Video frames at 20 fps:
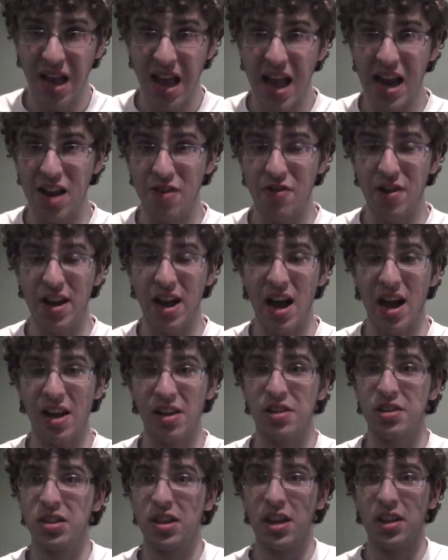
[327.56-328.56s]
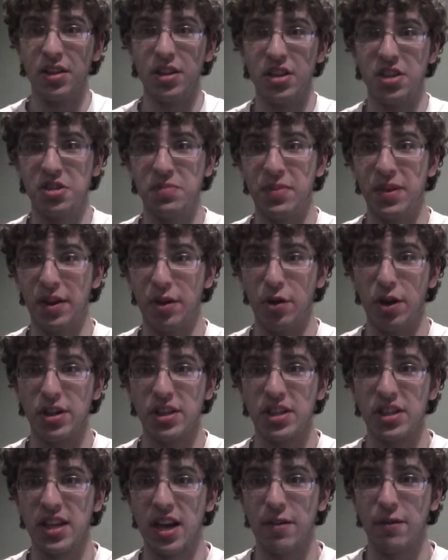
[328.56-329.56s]
anyway, guys, this has been
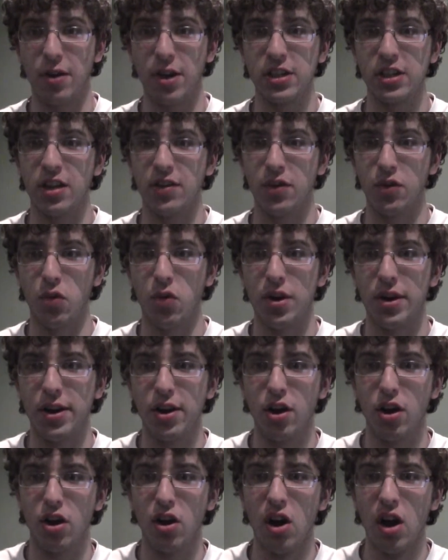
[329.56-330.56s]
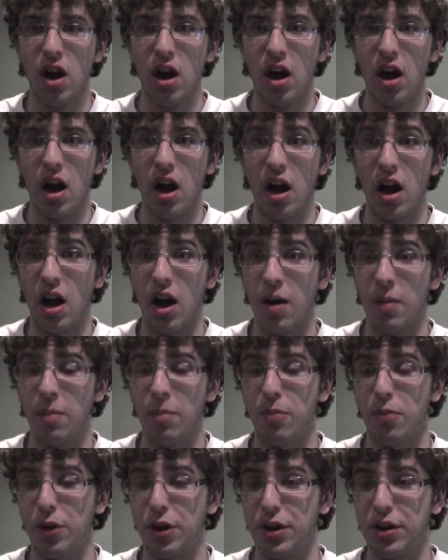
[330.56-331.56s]
Crazy Samurai 71 here, uh,
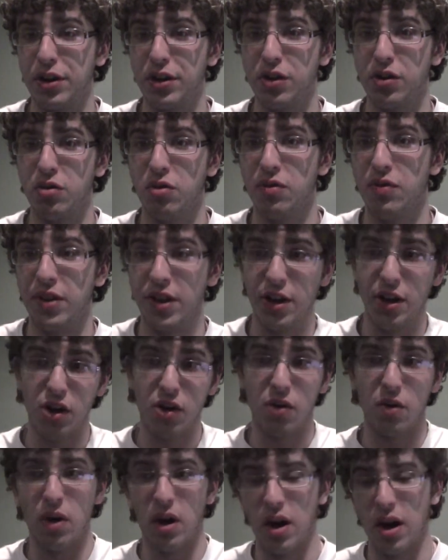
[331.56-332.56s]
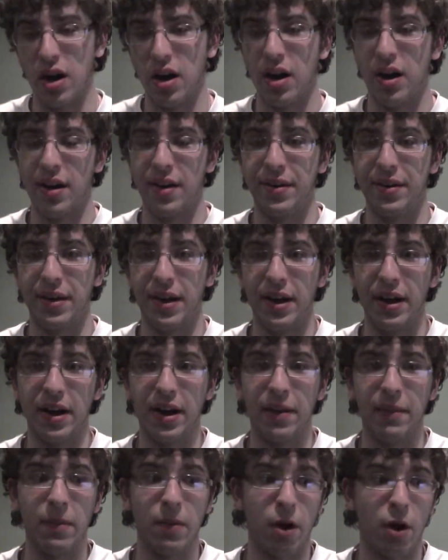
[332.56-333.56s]
bringing you a video on
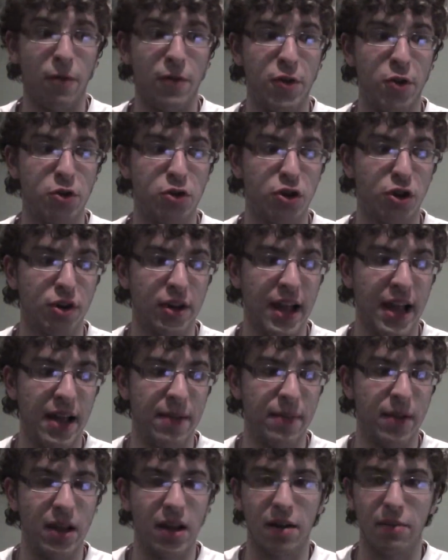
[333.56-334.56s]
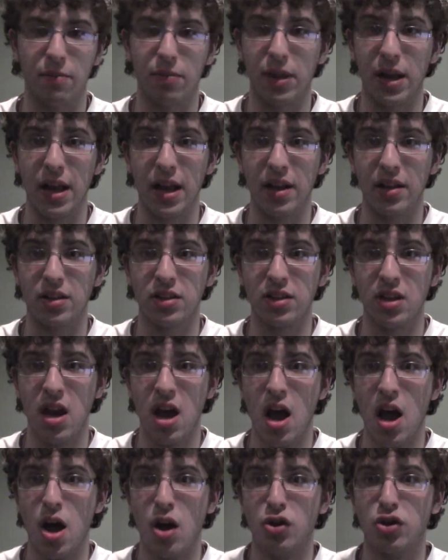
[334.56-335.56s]
uh, our future gaming plans.
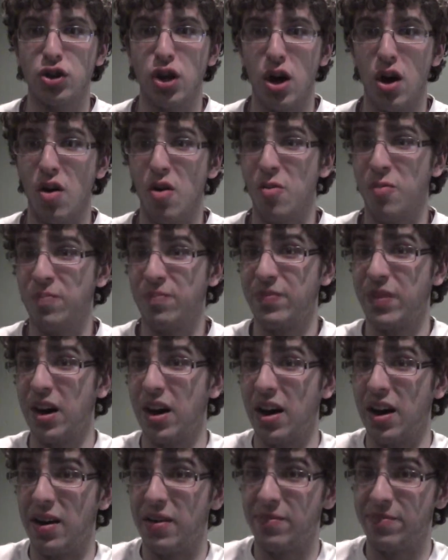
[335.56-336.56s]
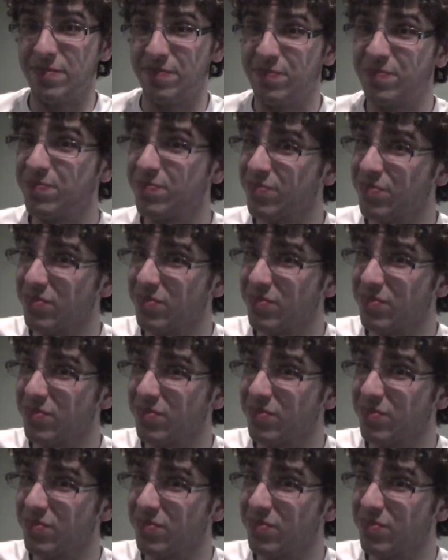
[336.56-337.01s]
So, um,